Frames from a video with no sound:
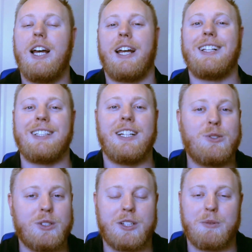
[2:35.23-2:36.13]
It's an
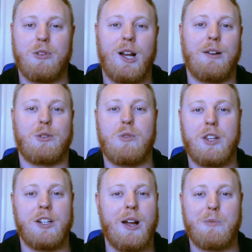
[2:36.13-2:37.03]
interesting play. I have to run
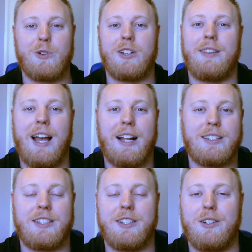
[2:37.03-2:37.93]
the numbers on that
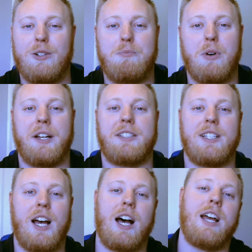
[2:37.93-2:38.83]
still, but
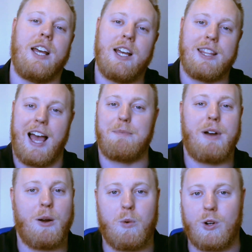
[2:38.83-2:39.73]
that
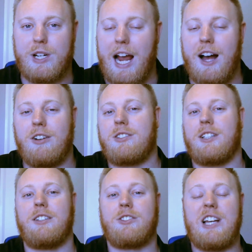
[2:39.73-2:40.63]
might work out.
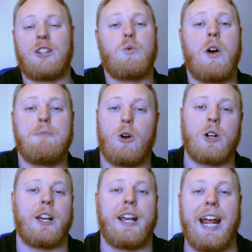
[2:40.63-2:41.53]
And so that's one market.